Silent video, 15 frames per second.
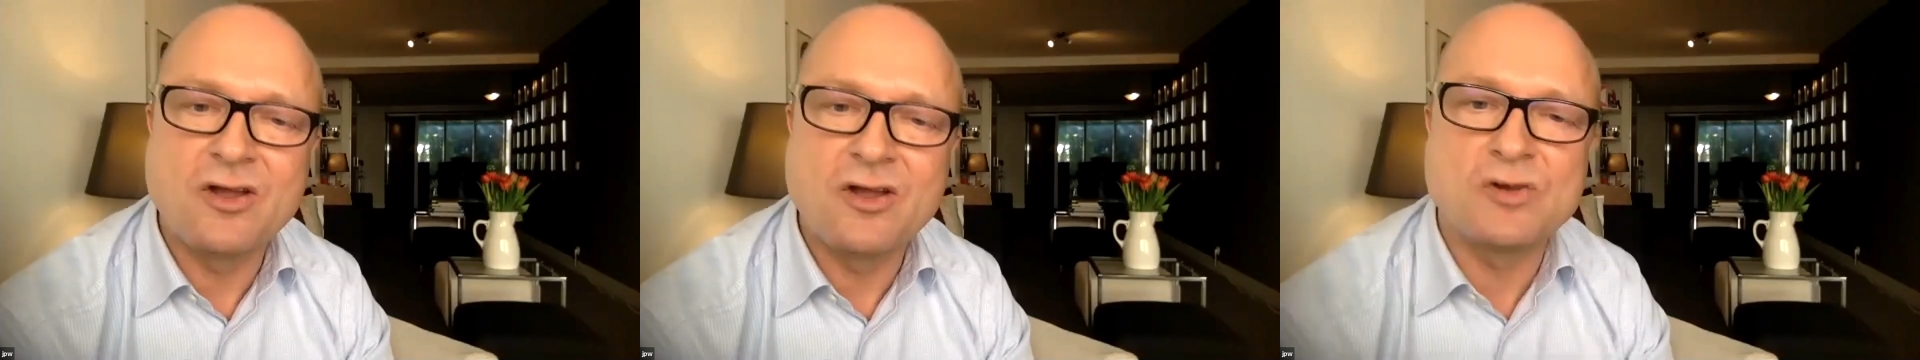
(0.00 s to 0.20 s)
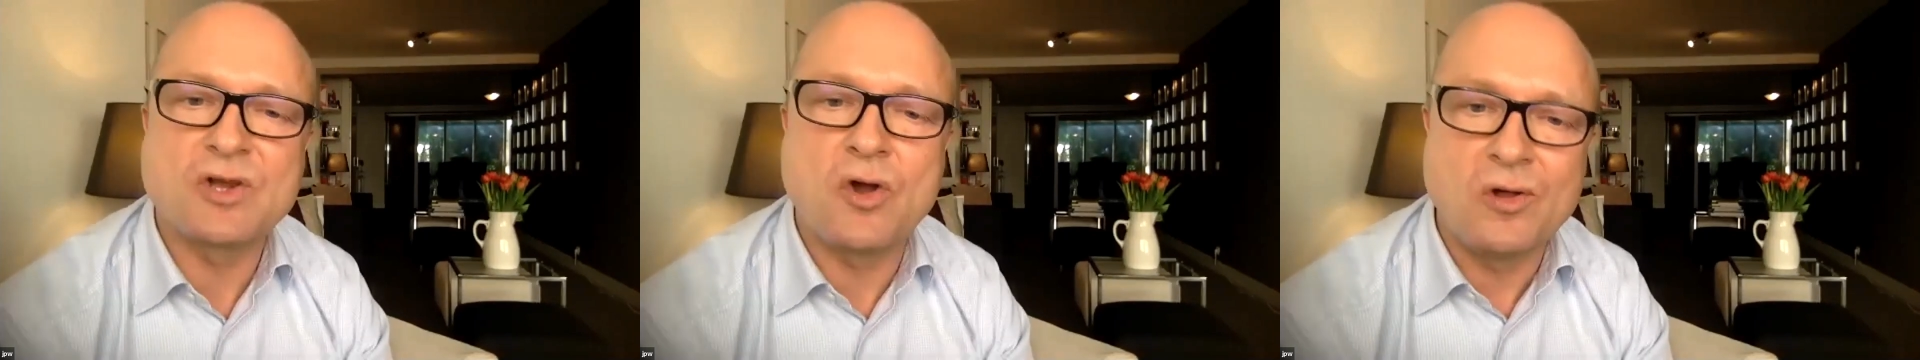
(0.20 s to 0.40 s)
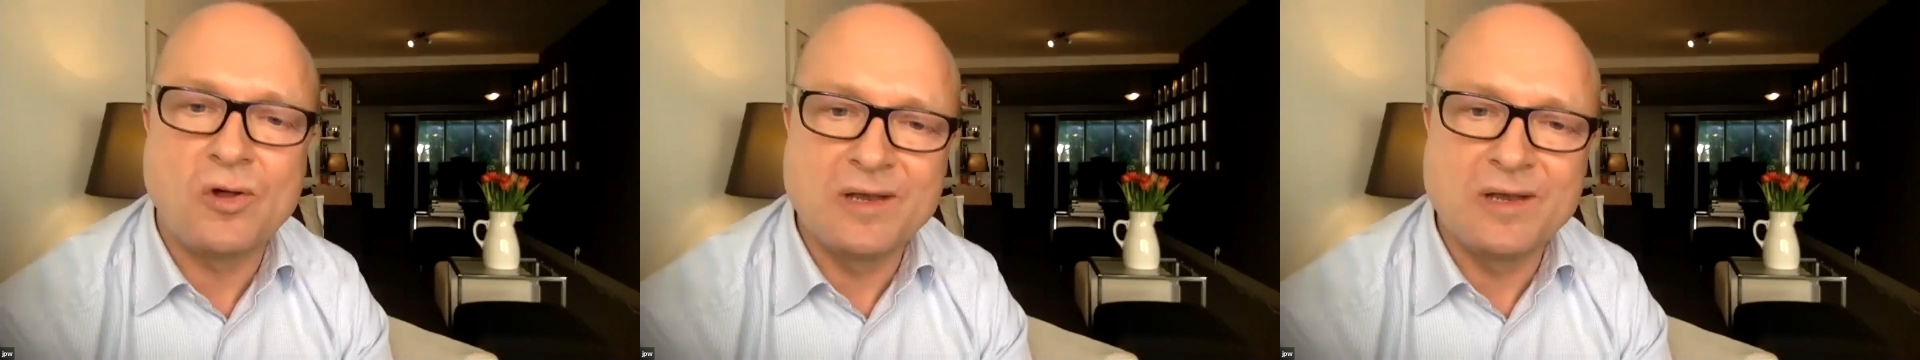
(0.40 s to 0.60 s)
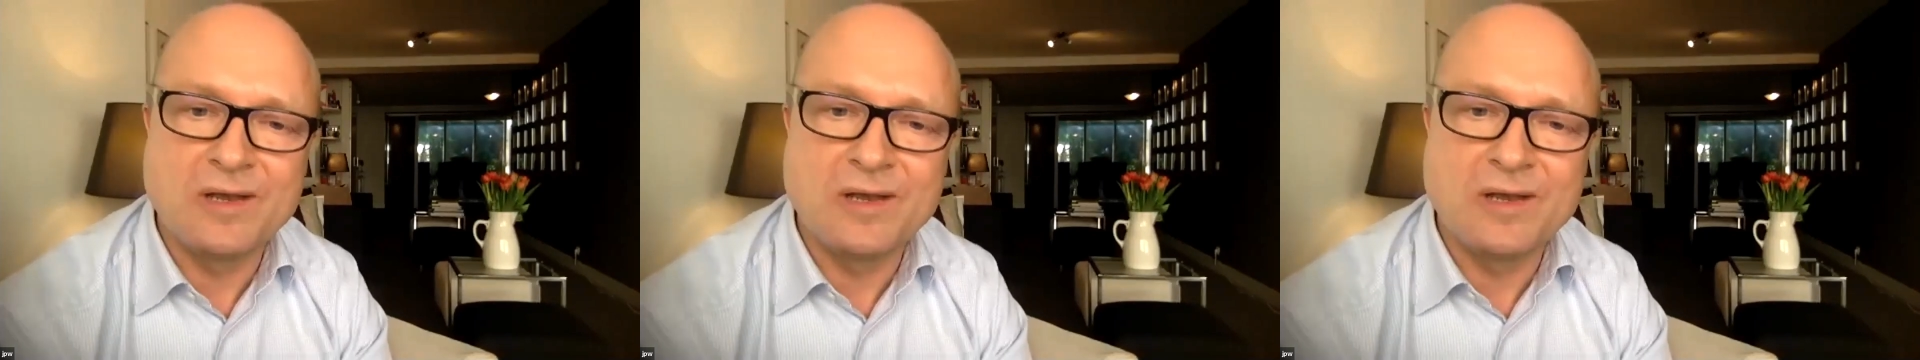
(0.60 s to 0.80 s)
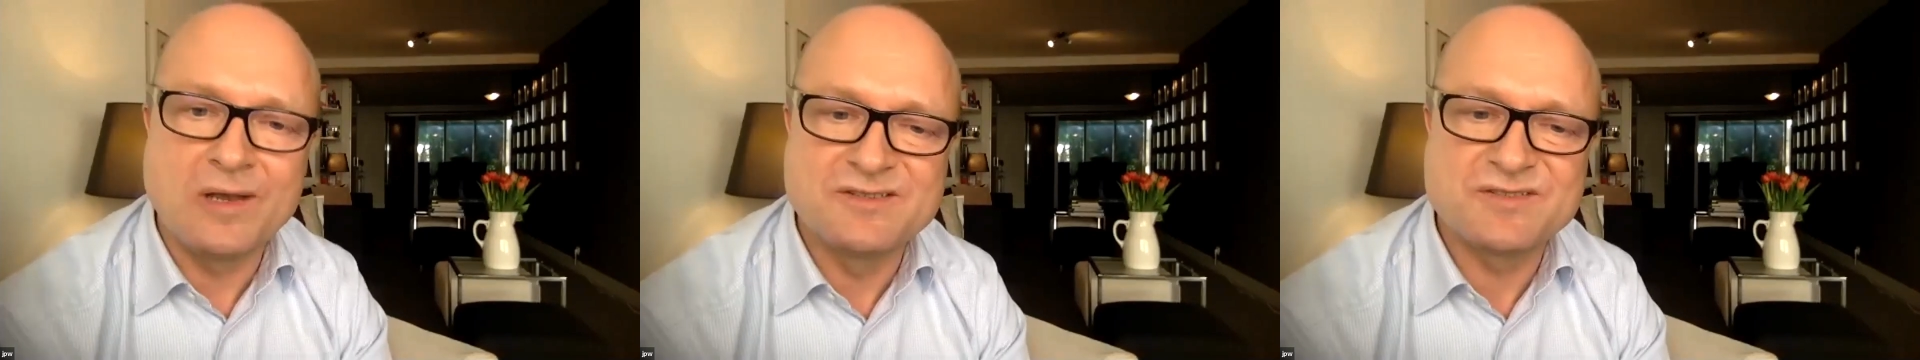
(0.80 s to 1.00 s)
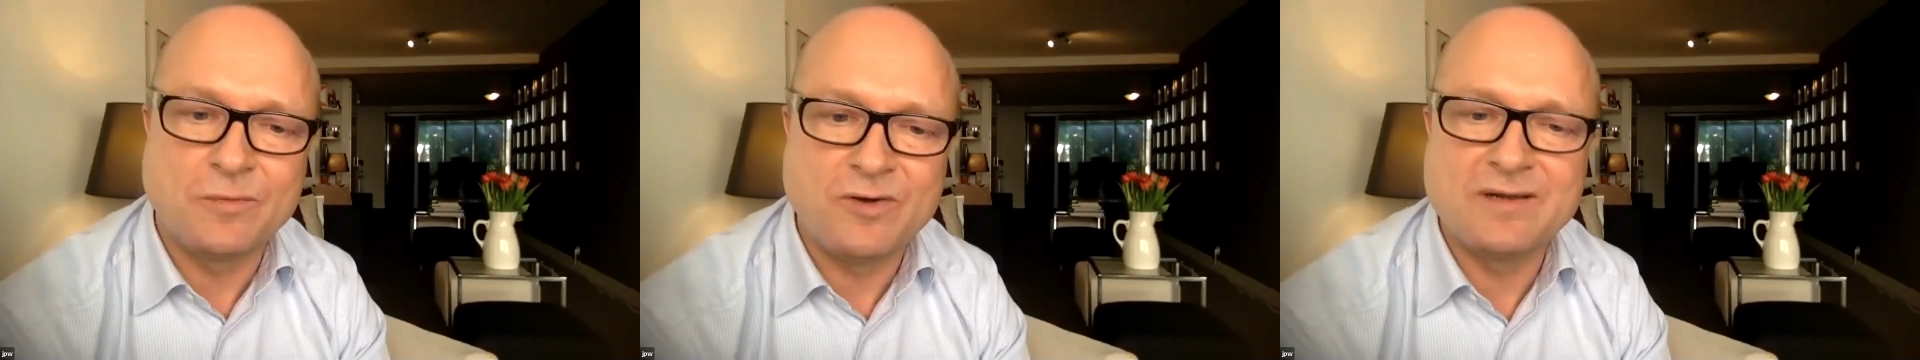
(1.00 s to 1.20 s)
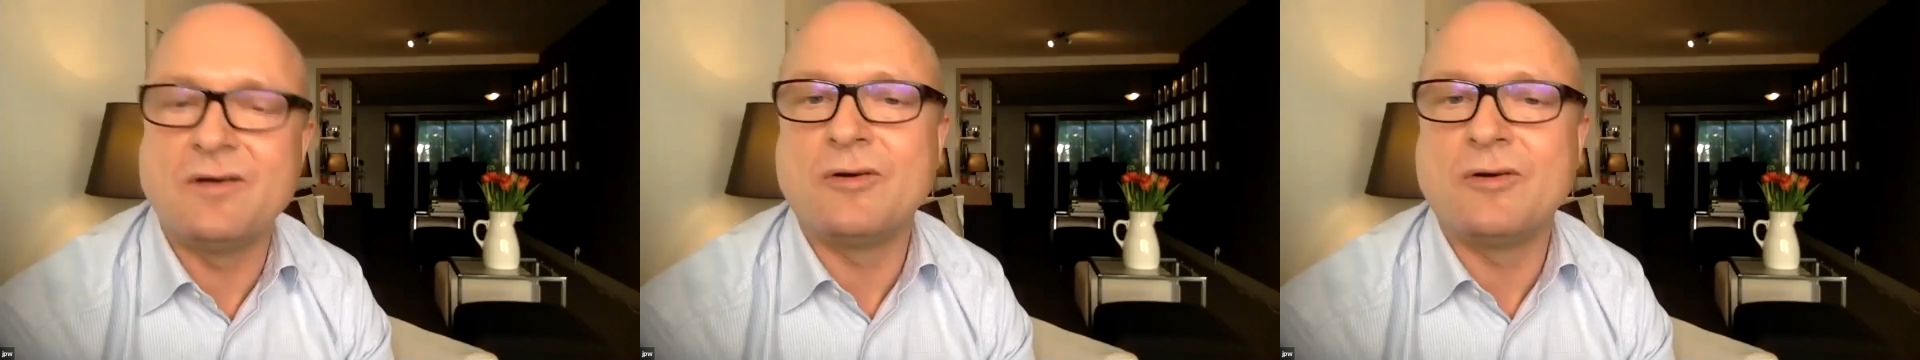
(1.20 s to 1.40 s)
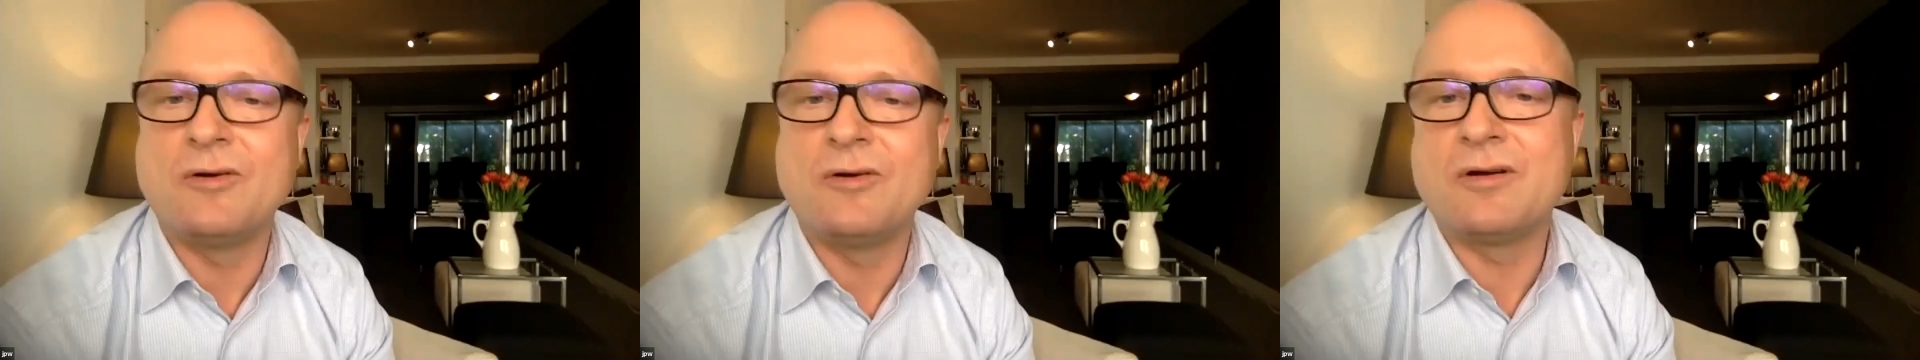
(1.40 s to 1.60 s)
because calling
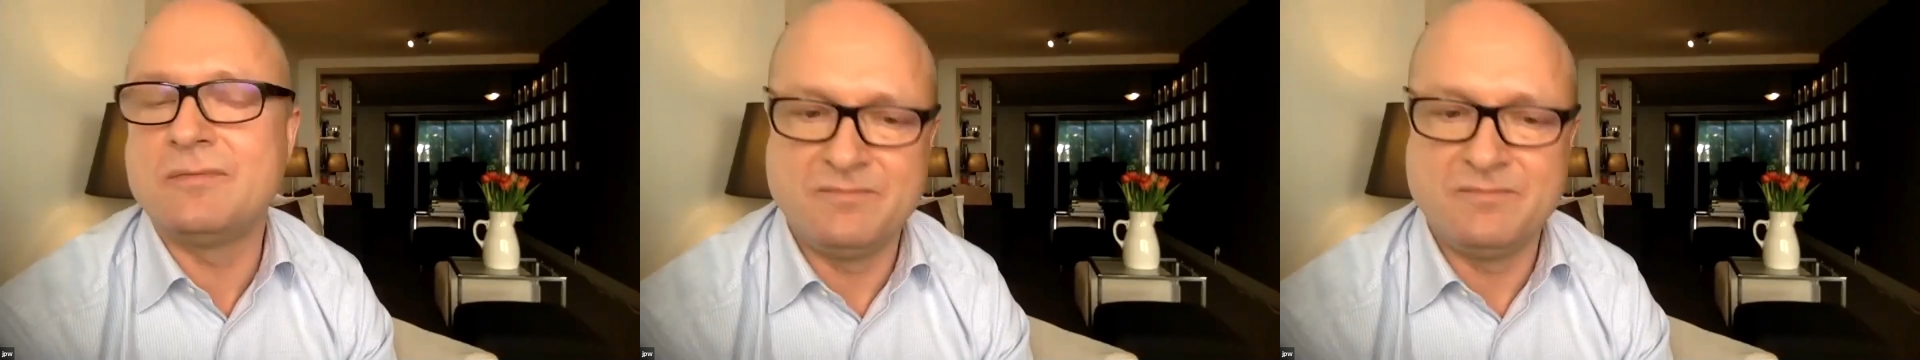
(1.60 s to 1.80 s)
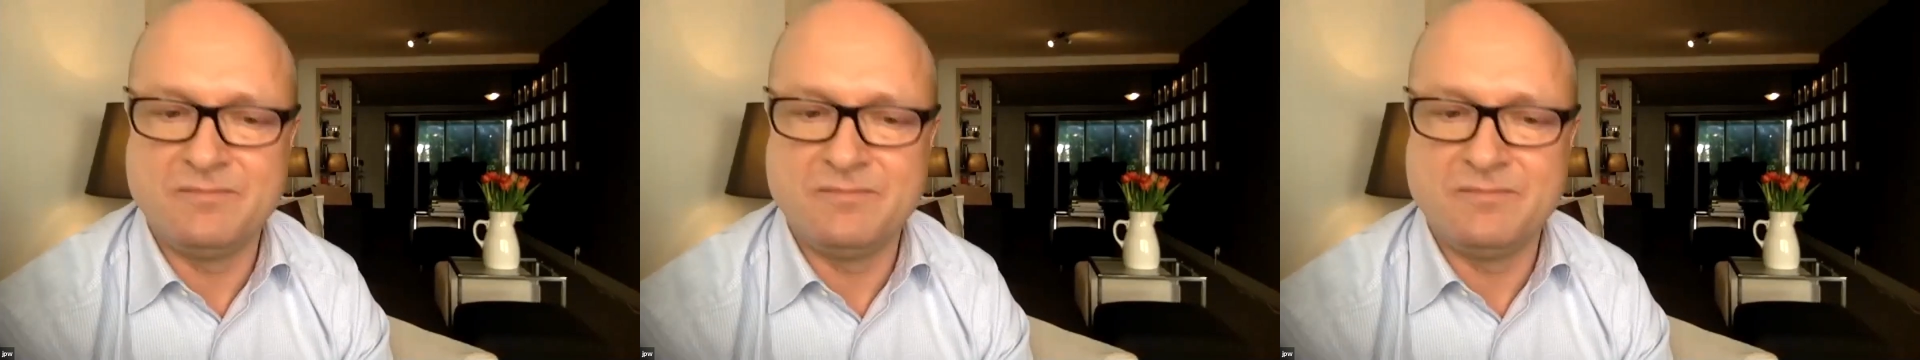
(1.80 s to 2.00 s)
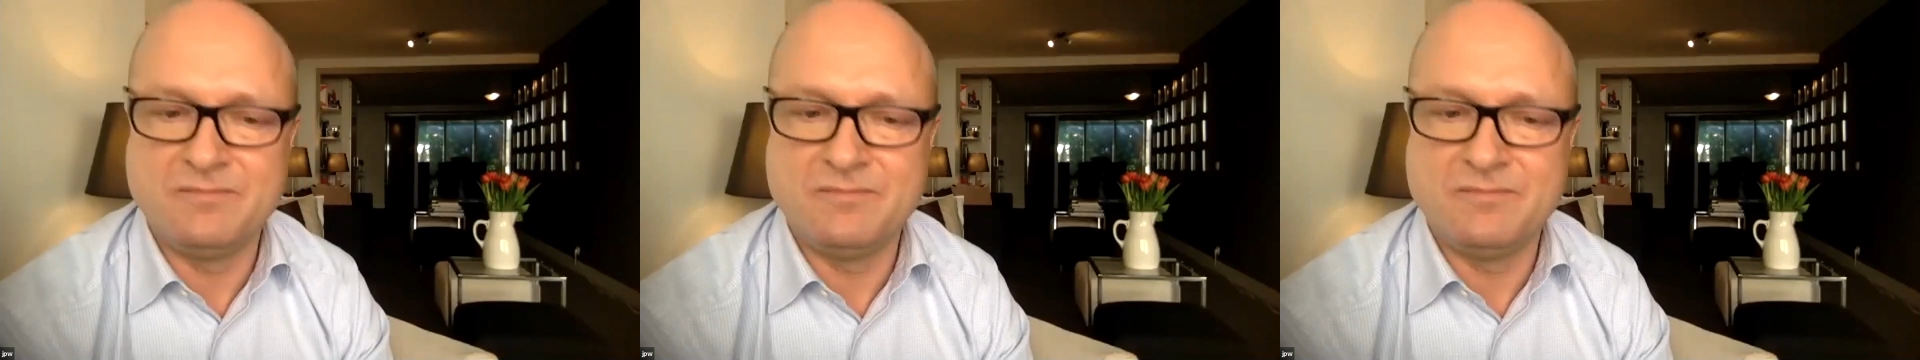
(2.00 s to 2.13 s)
someone or